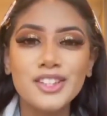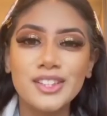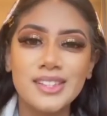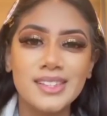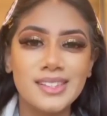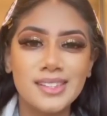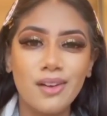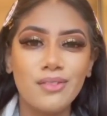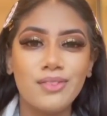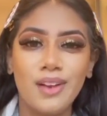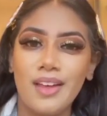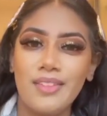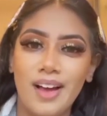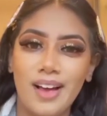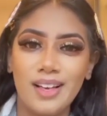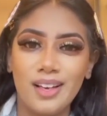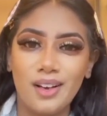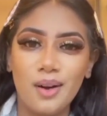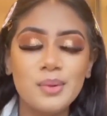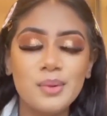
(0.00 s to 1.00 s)
and stuff like
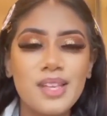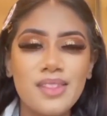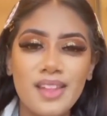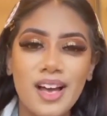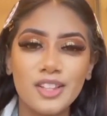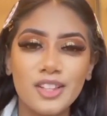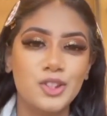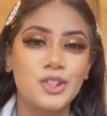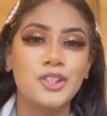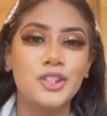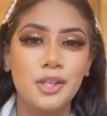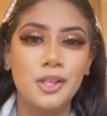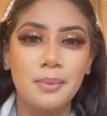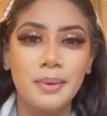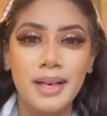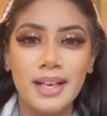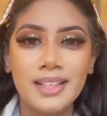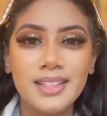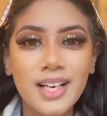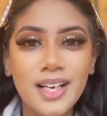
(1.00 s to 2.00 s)
that. I wasn't that
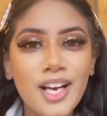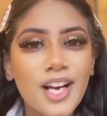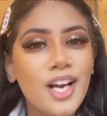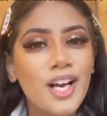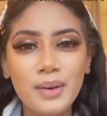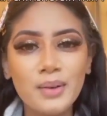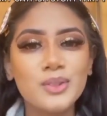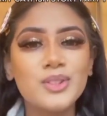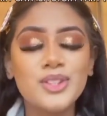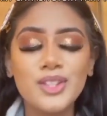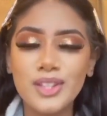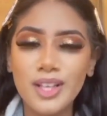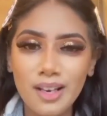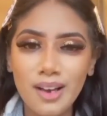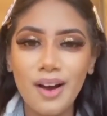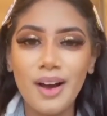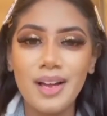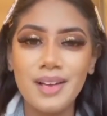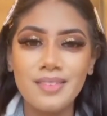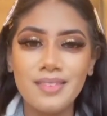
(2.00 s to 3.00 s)
stupid. Went onto the
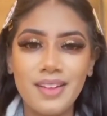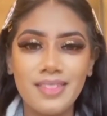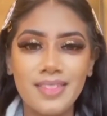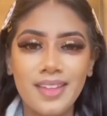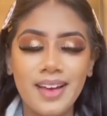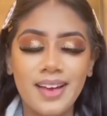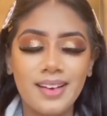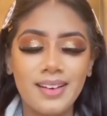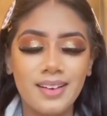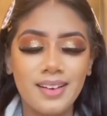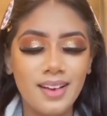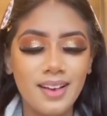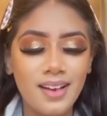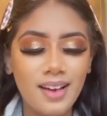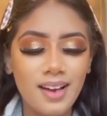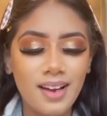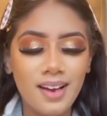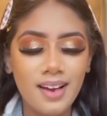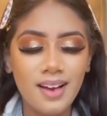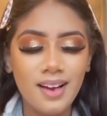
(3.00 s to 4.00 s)
live, and then
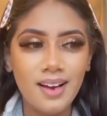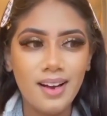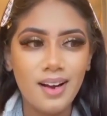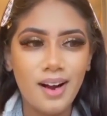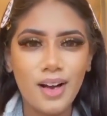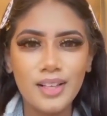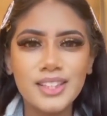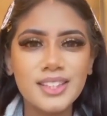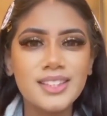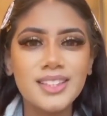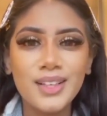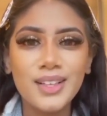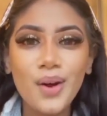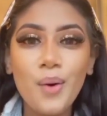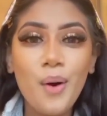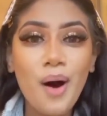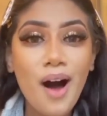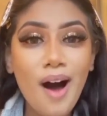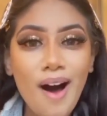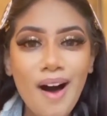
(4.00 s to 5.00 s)
I just said, oh
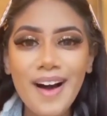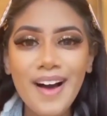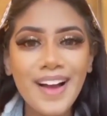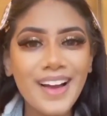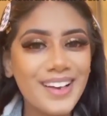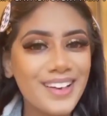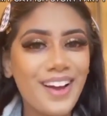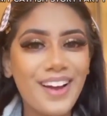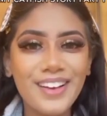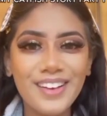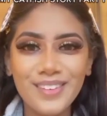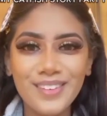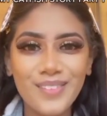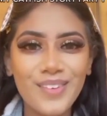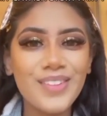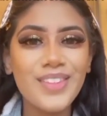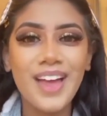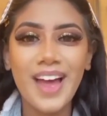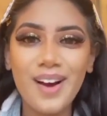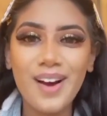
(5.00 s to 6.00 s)
hi, what
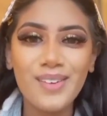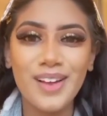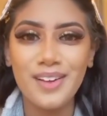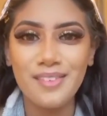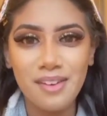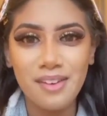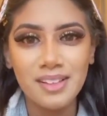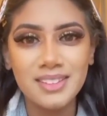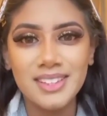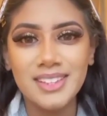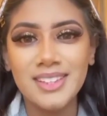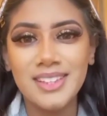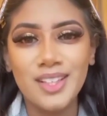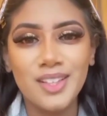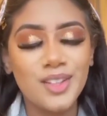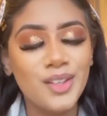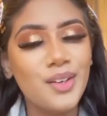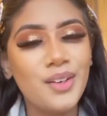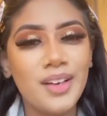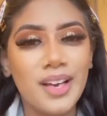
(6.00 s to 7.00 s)
the hell, fancy seeing
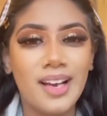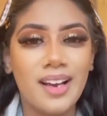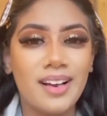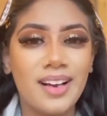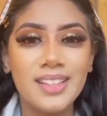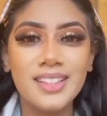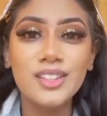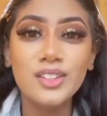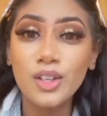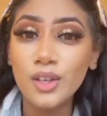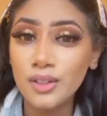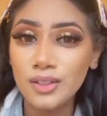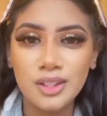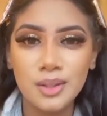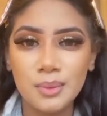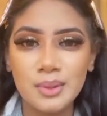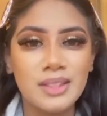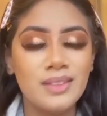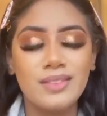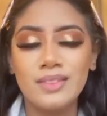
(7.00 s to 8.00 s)
you here. I didn't know she
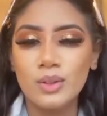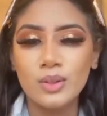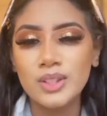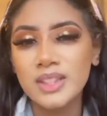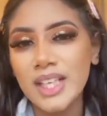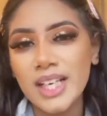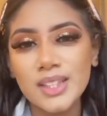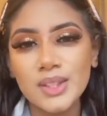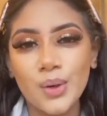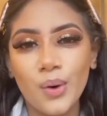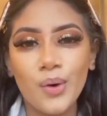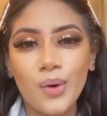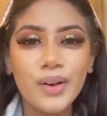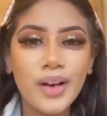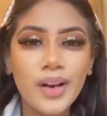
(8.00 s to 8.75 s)
was even on TikTok.